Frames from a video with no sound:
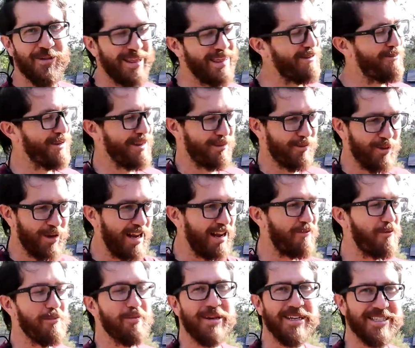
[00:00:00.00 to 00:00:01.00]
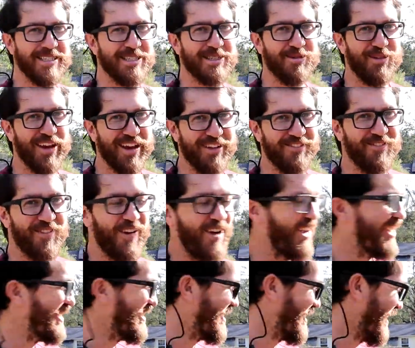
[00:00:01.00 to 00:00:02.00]
with, with whatever pieces we can
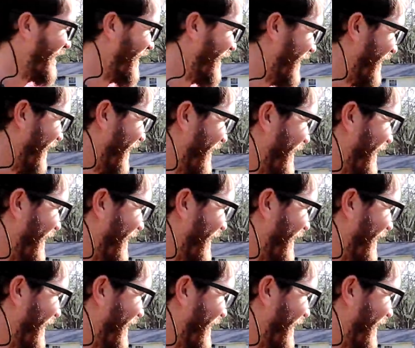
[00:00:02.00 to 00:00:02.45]
find. Shower curtain.